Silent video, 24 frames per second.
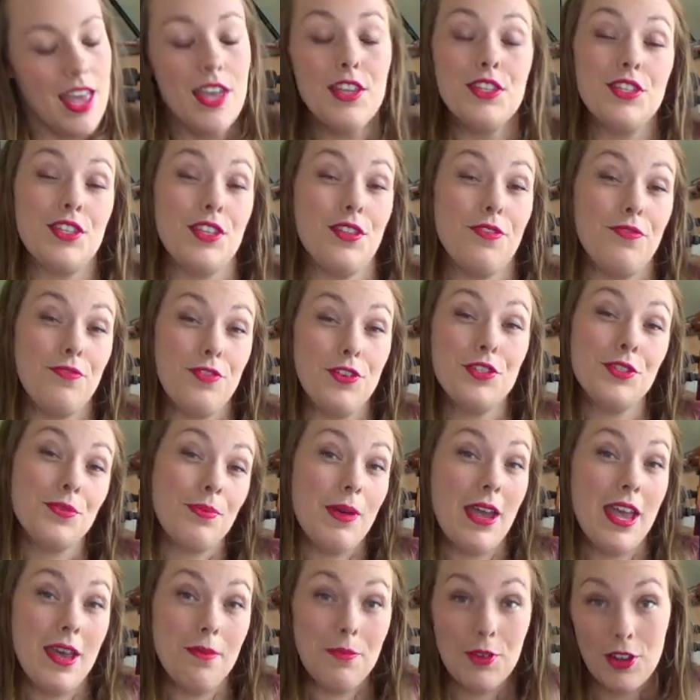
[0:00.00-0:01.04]
So the first way
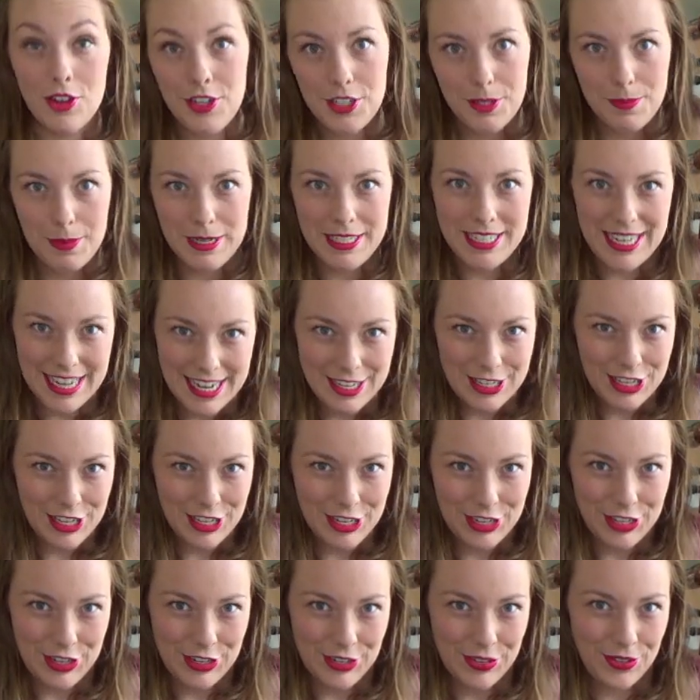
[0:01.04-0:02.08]
I'm going to be teaching
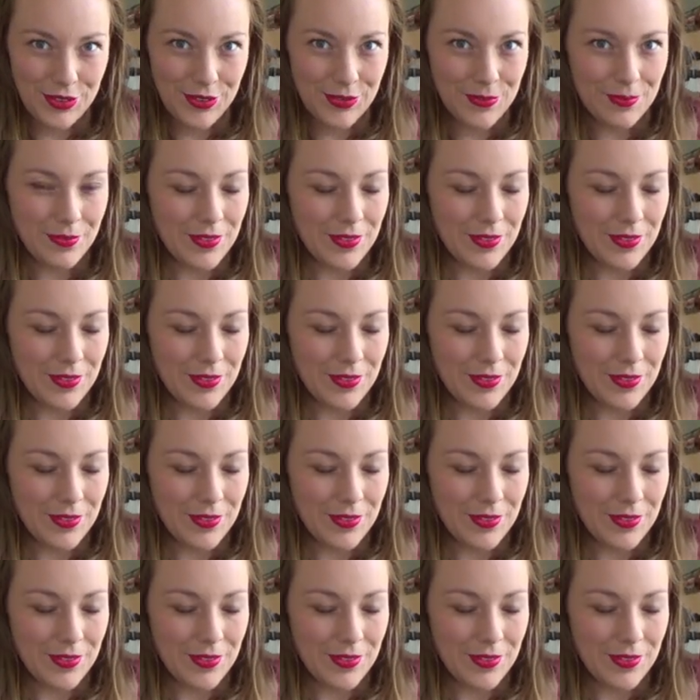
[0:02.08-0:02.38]
you